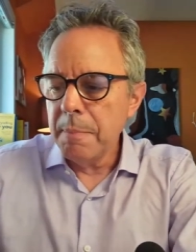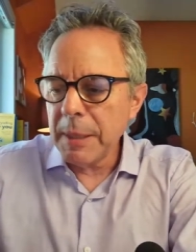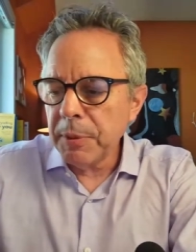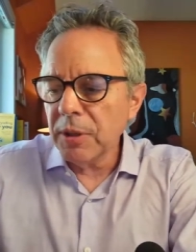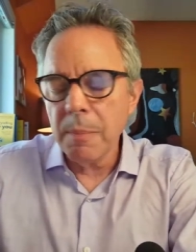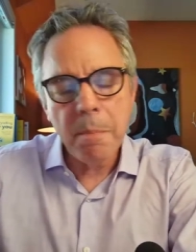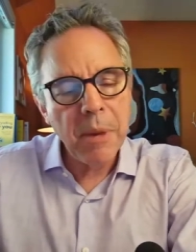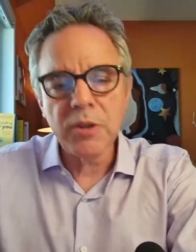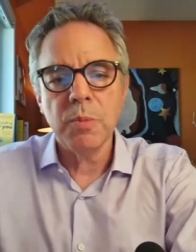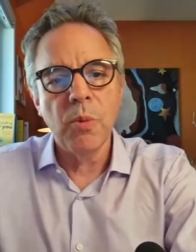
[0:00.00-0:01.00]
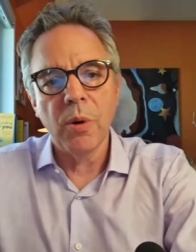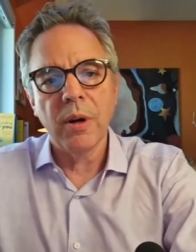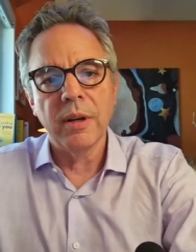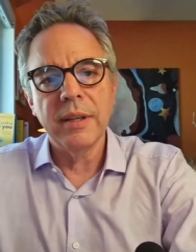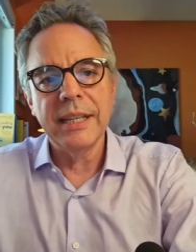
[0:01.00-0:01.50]
People are much
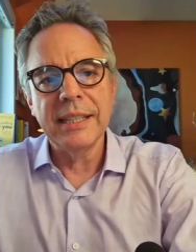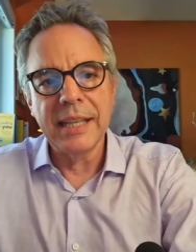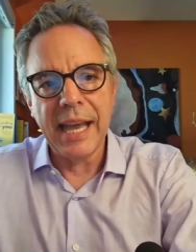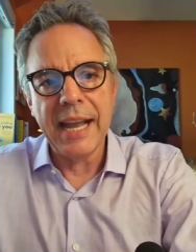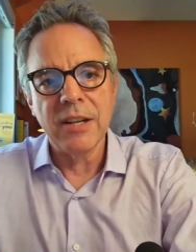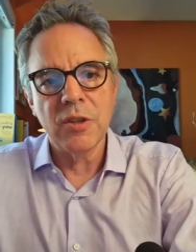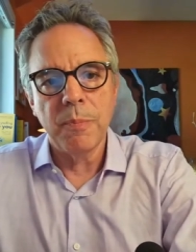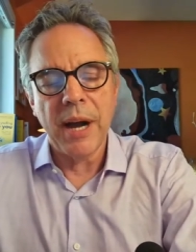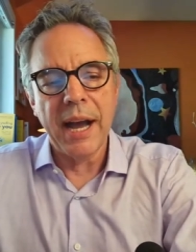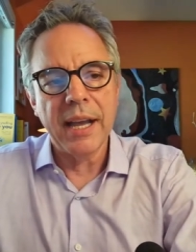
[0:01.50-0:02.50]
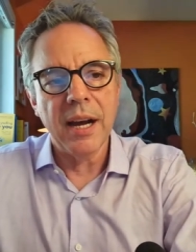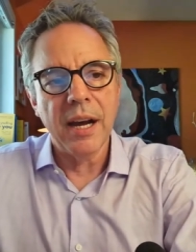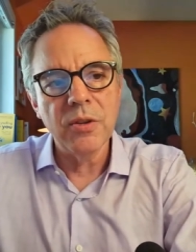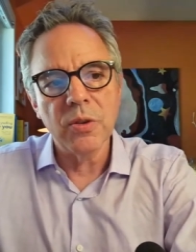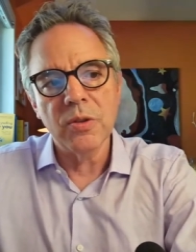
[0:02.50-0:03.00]
more engaged by
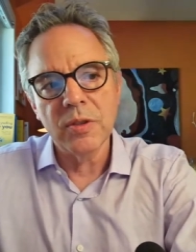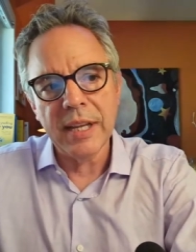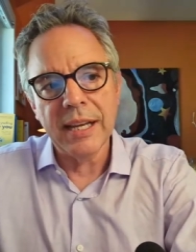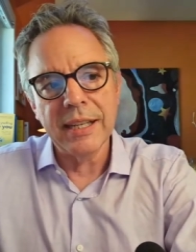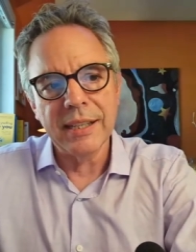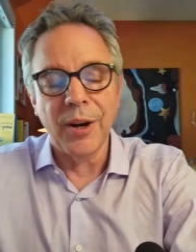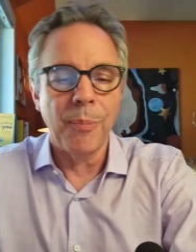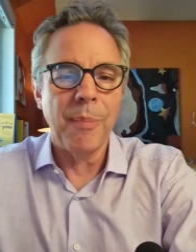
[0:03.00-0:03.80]
understanding, you know,